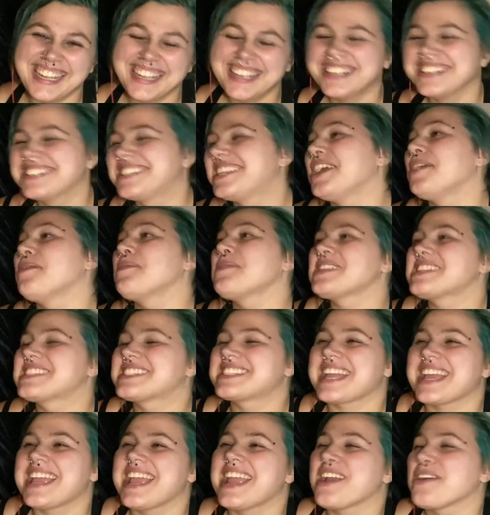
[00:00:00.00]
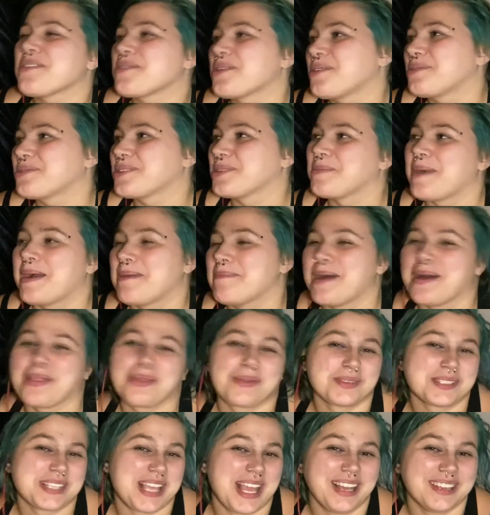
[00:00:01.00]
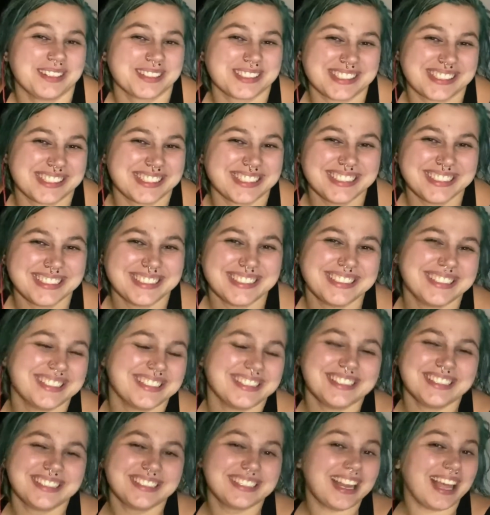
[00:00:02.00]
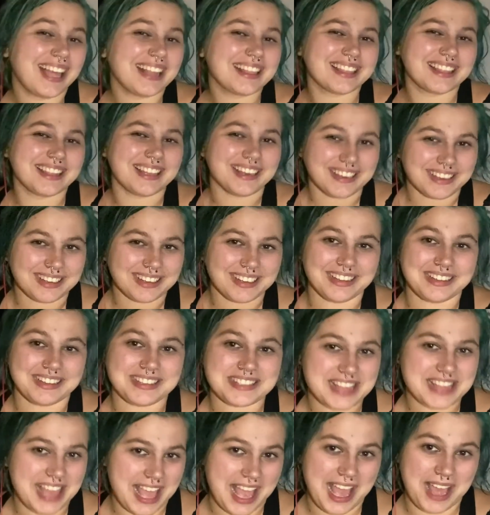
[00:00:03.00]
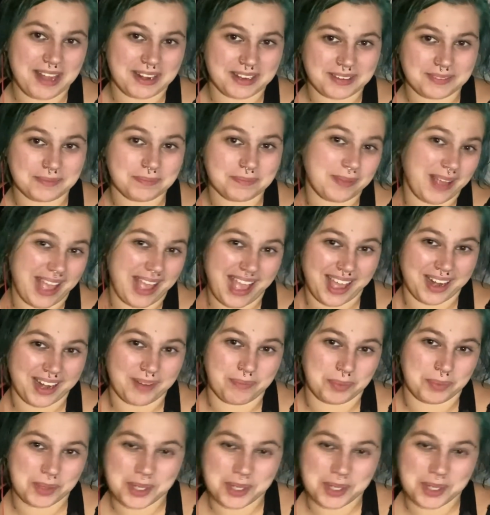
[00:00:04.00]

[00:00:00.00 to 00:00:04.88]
She would stay here over my mother's house. Not that it's that bad.